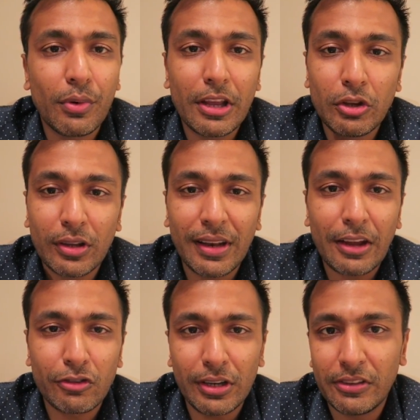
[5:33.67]
where you can
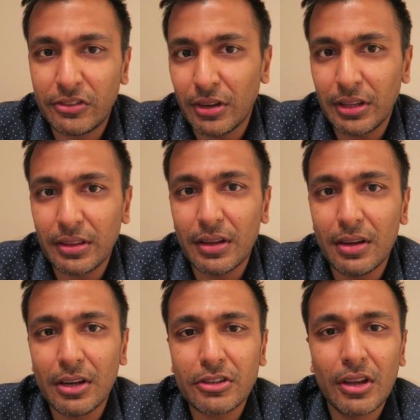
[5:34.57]
actually study the
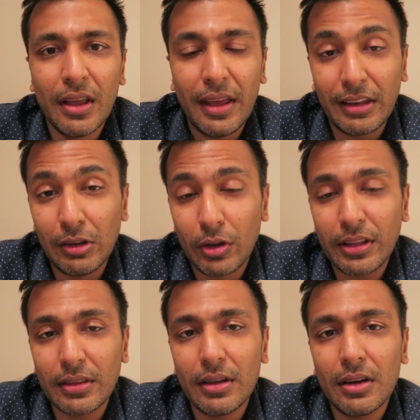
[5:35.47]
heart and
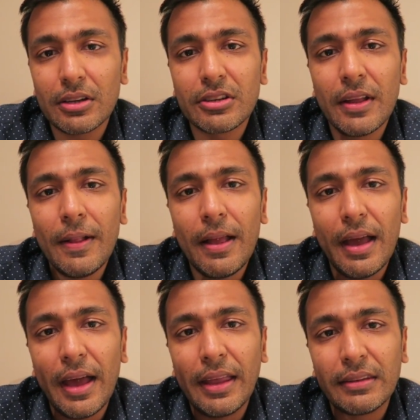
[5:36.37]
look at the heart,
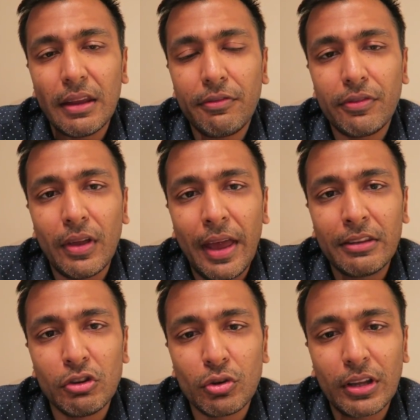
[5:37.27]
and
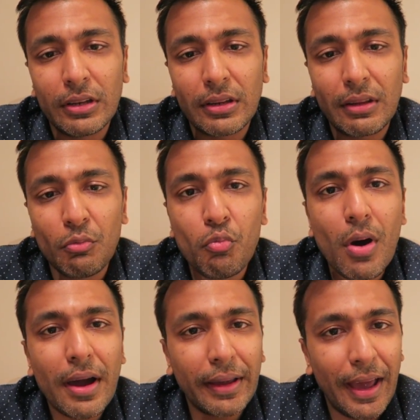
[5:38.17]
you can
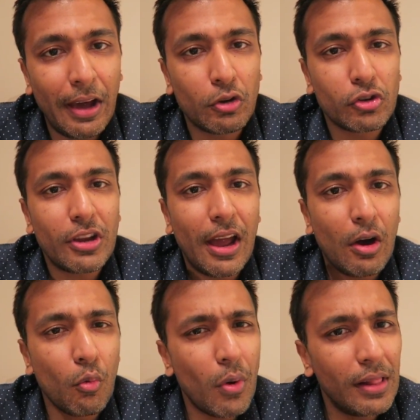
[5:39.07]
work out
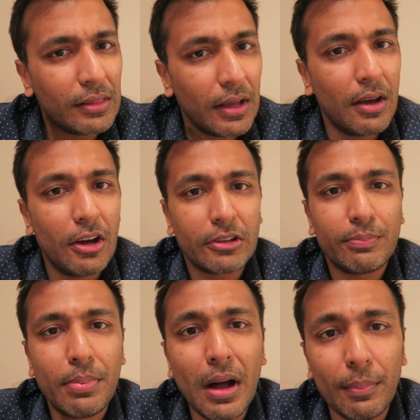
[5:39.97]
how well the heart
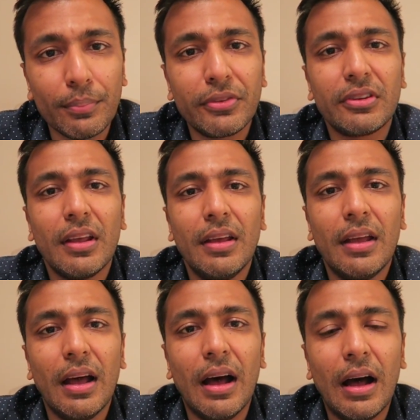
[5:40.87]
pumps
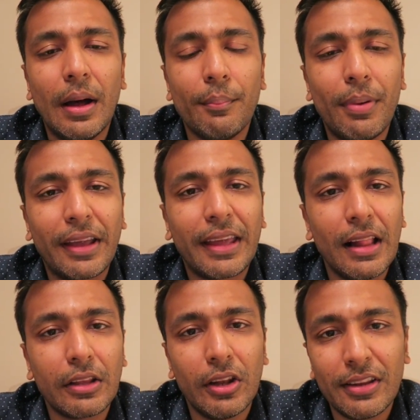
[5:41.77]
by
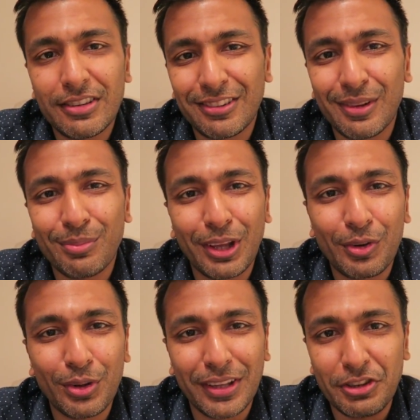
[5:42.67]
calculating something
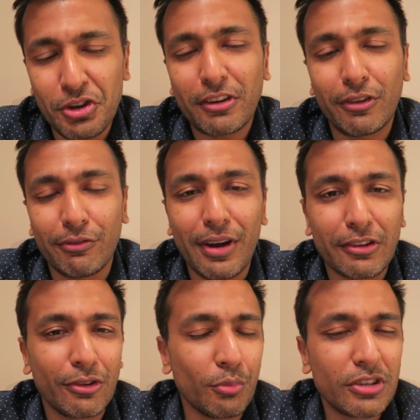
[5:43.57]
called the ejection
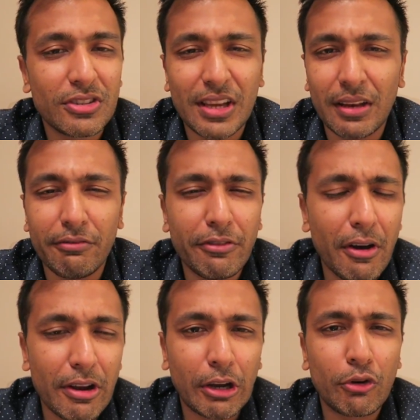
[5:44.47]
fraction, which is again a
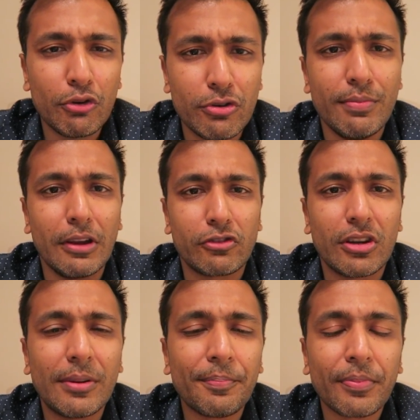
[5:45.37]
very crude
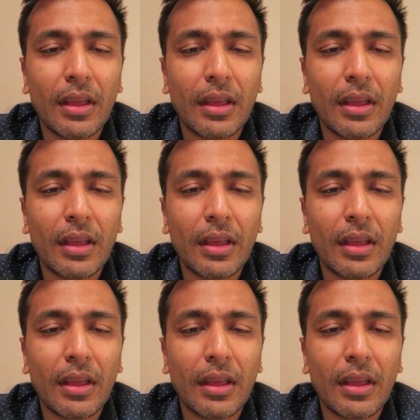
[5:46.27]
measure,